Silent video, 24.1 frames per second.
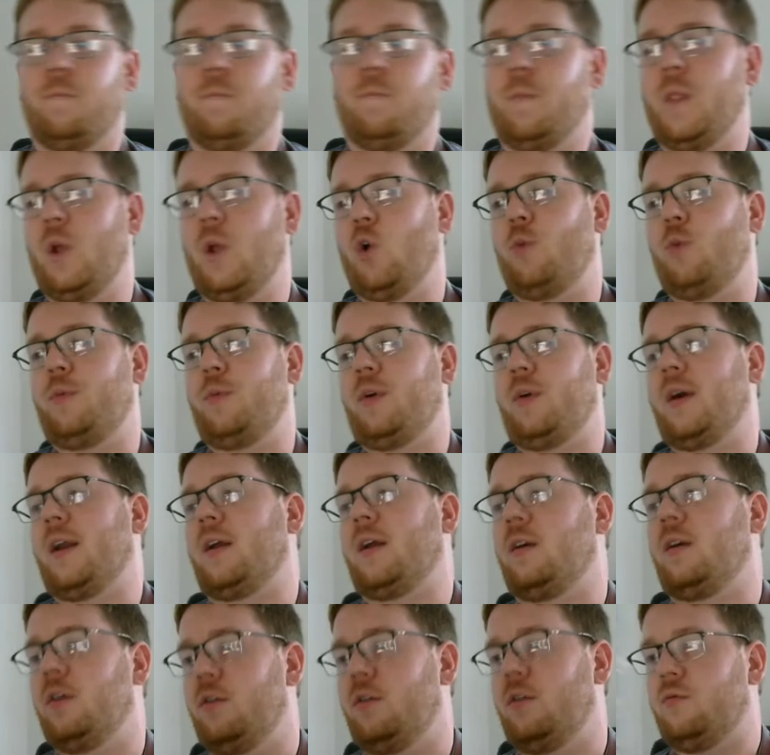I hope you got a
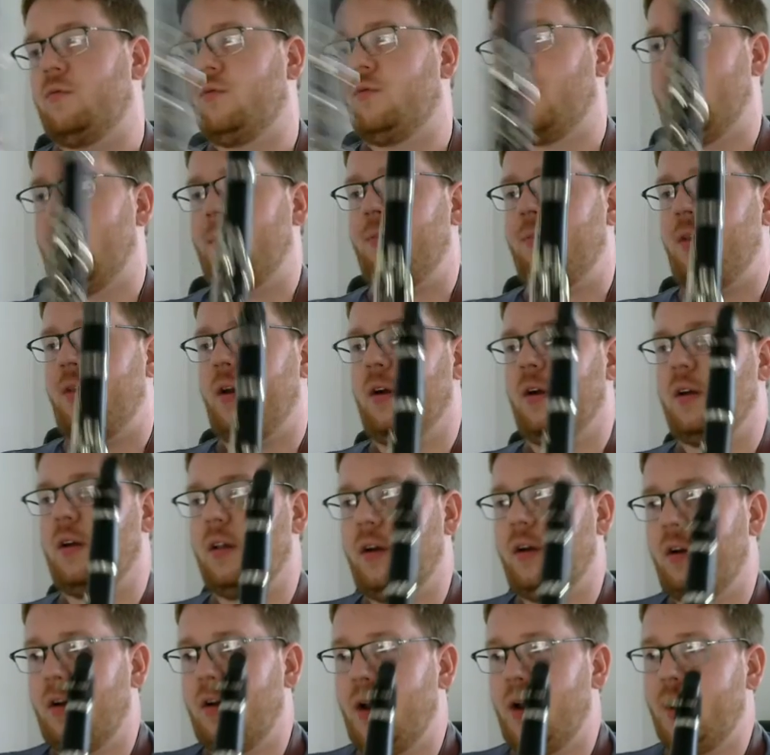good rep there,
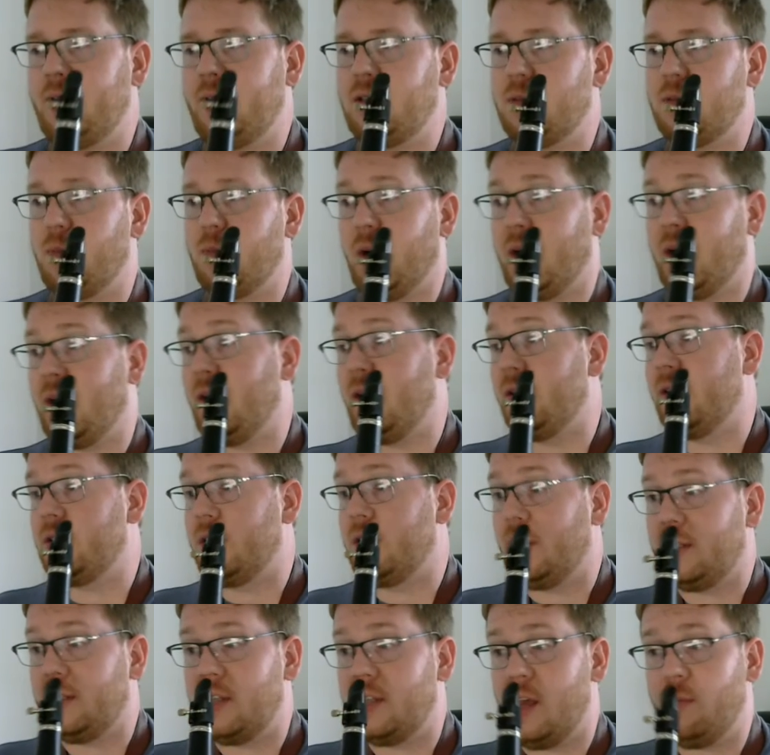clarinets, but here's an
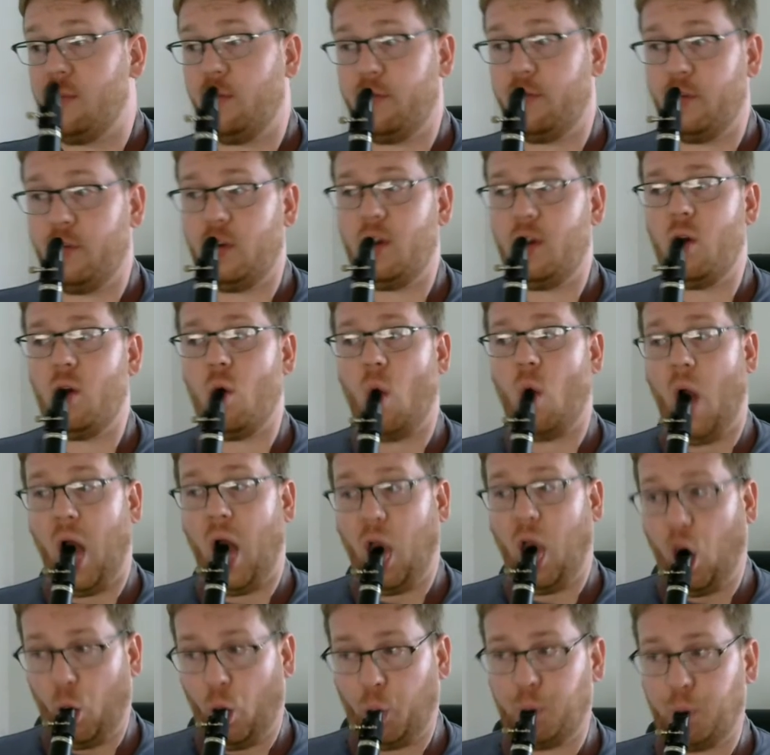example for you.
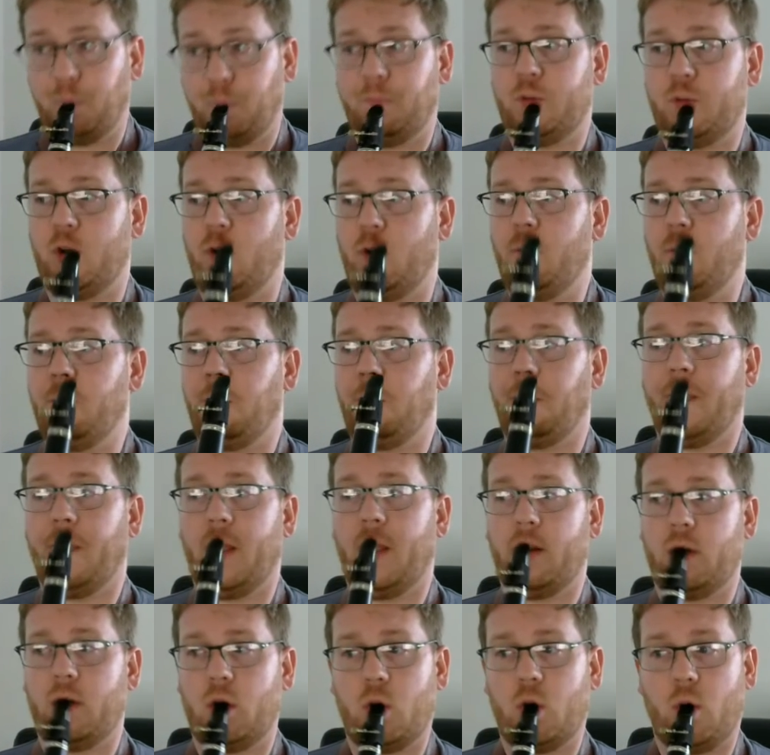2,
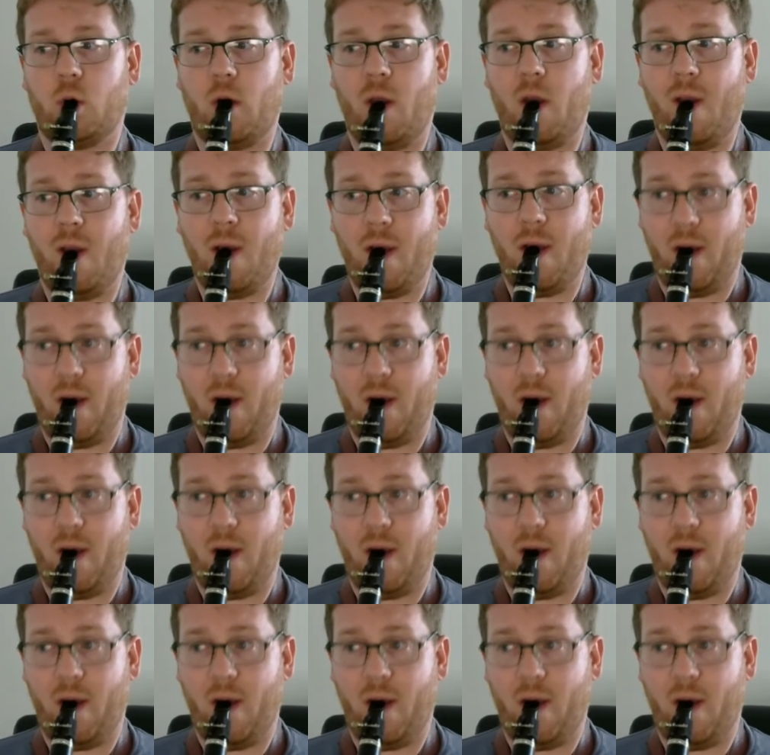3.